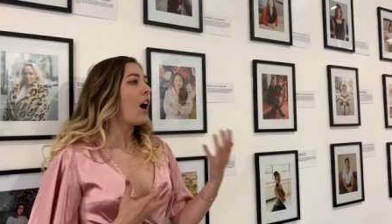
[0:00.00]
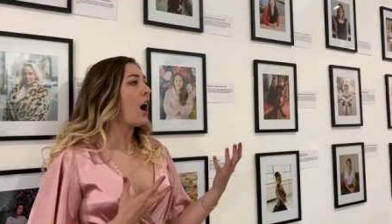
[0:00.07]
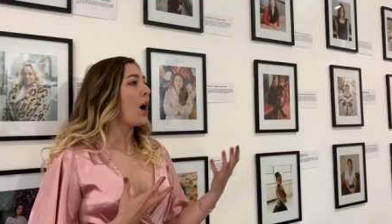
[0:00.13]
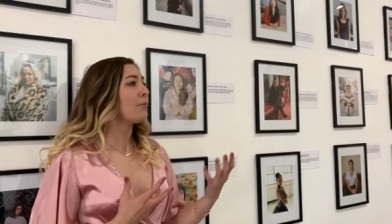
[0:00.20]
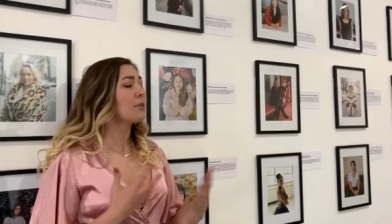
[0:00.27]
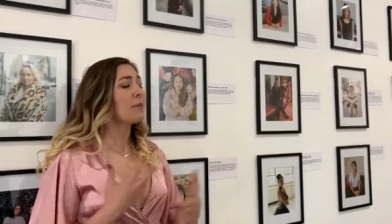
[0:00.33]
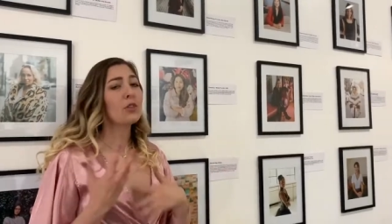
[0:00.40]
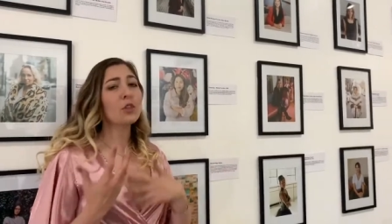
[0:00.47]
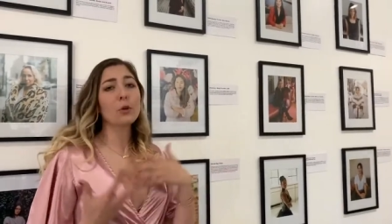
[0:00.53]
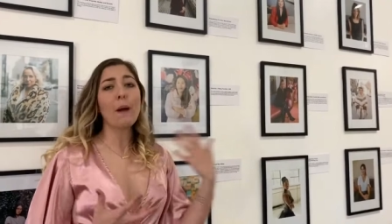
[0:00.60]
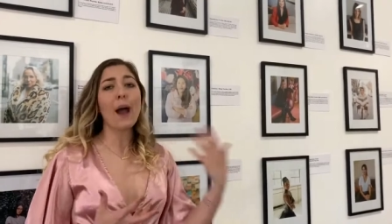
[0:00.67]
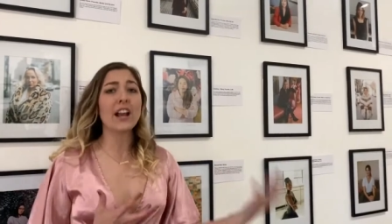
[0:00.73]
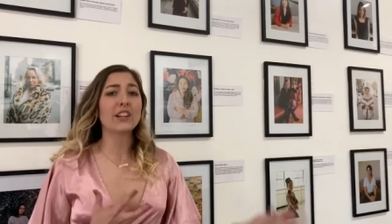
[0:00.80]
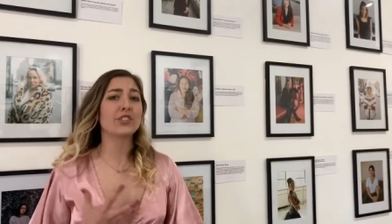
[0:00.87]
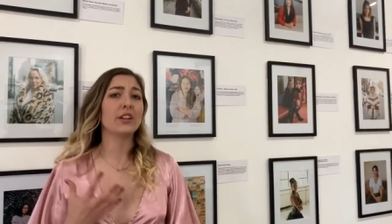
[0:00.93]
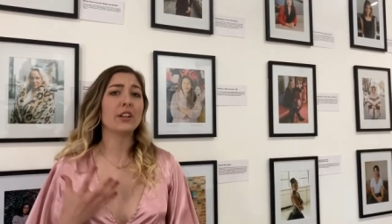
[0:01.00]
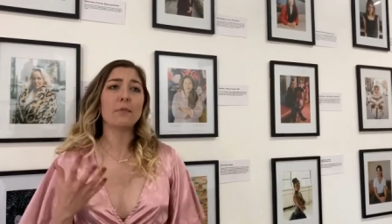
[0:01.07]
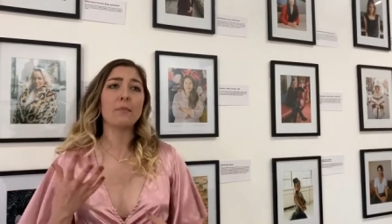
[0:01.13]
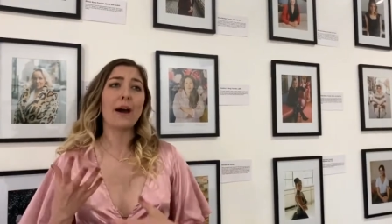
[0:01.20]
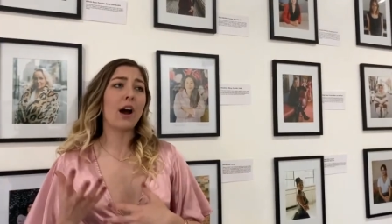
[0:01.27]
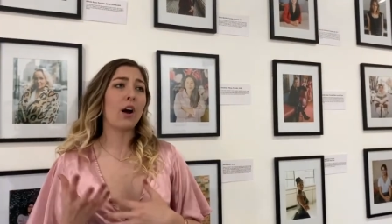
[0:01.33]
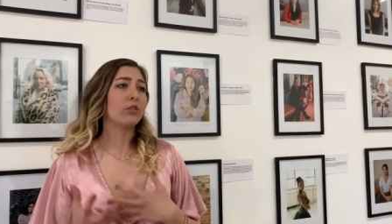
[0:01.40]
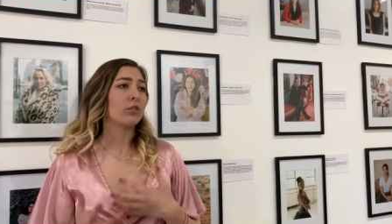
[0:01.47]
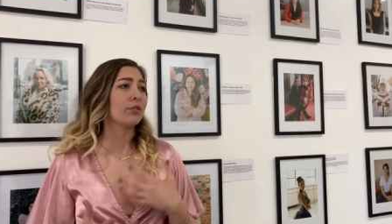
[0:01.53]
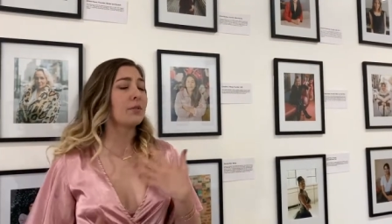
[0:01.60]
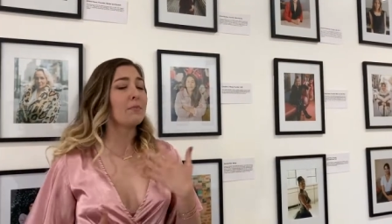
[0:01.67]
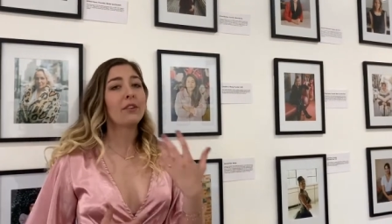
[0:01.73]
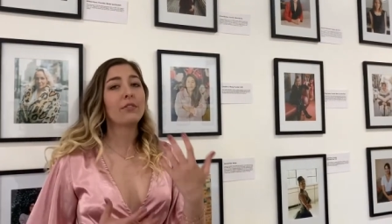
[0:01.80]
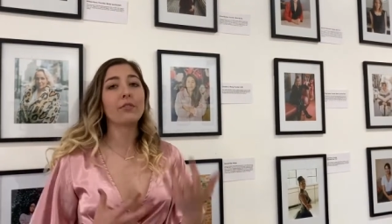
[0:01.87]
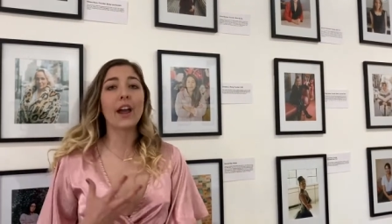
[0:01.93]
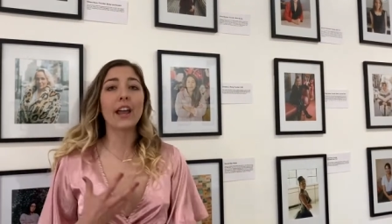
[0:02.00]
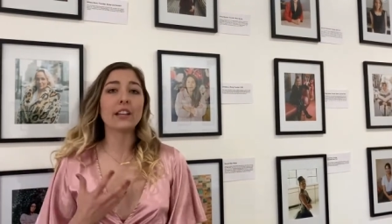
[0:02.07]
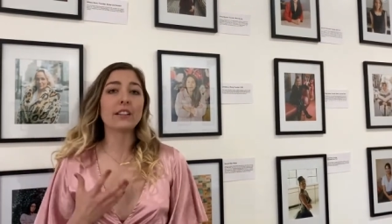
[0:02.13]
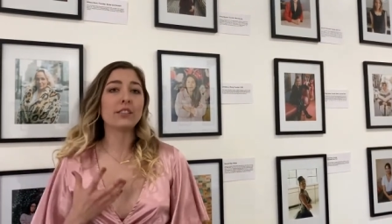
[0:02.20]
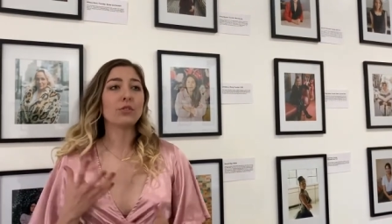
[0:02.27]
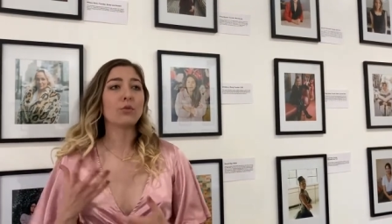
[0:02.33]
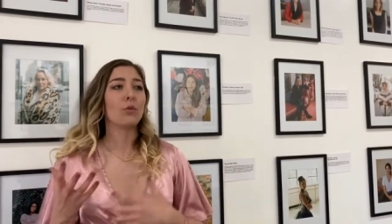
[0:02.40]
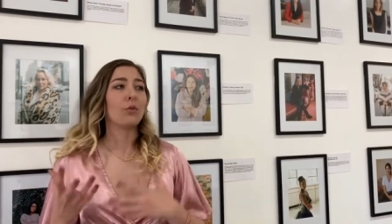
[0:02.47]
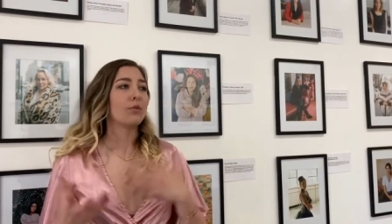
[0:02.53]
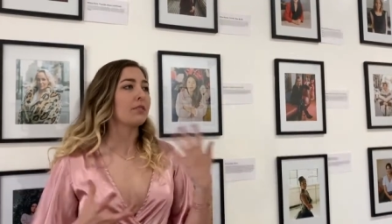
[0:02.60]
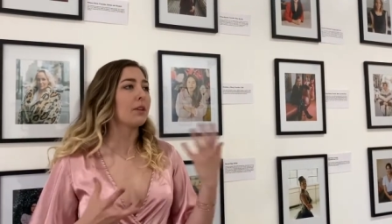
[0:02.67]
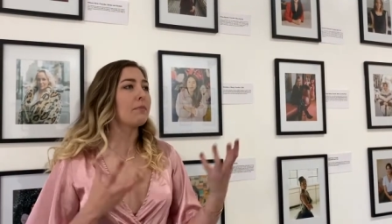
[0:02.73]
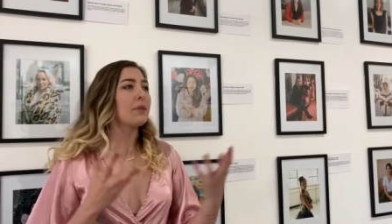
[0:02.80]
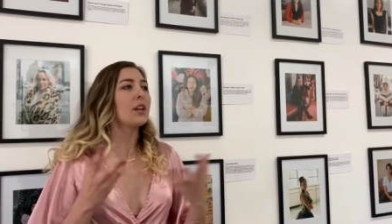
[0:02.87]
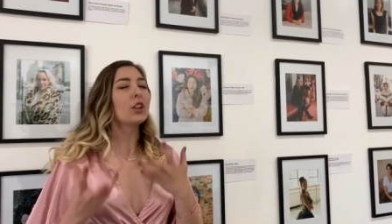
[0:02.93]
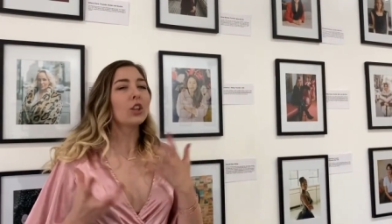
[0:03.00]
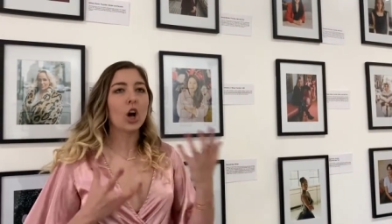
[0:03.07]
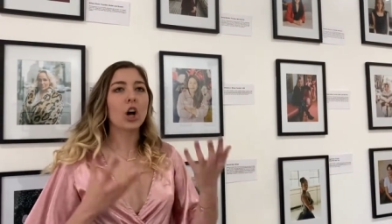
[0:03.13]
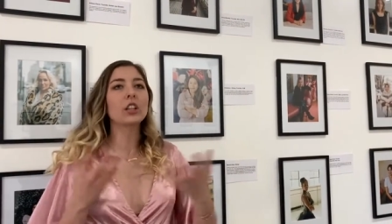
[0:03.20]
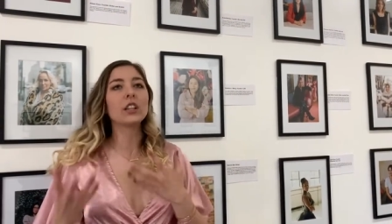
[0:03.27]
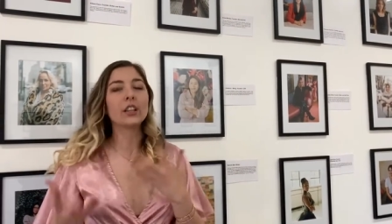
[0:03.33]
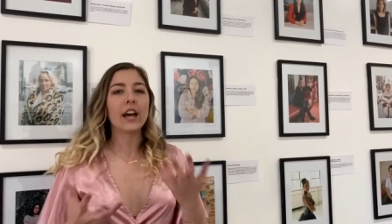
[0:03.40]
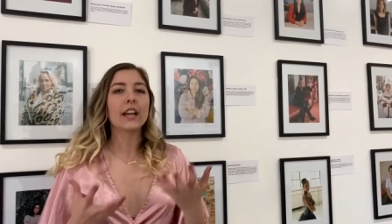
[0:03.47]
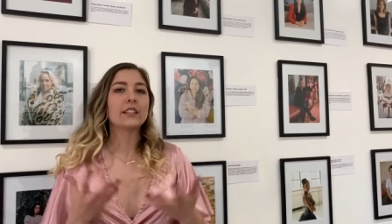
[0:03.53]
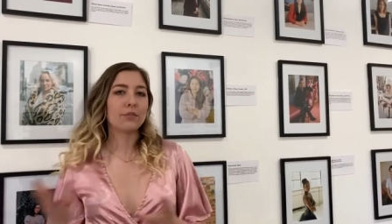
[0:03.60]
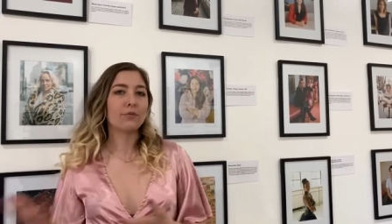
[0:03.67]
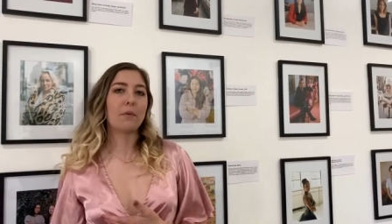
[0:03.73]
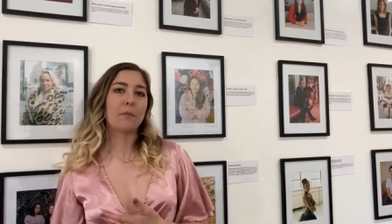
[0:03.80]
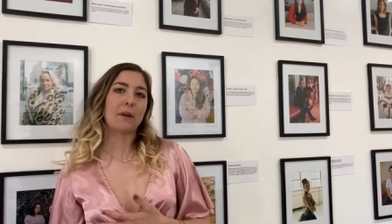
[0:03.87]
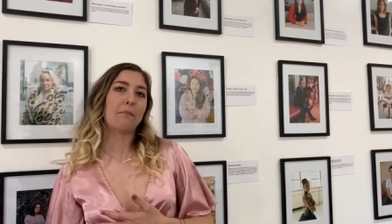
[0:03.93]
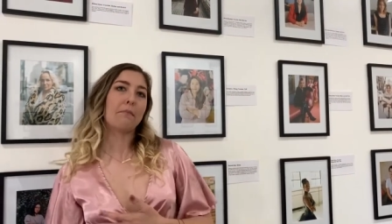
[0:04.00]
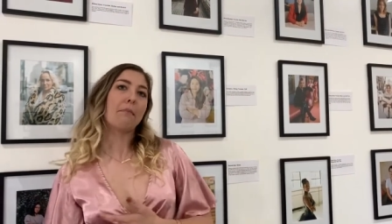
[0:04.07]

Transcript: a gallery show or some kind of space where women can come together, look at the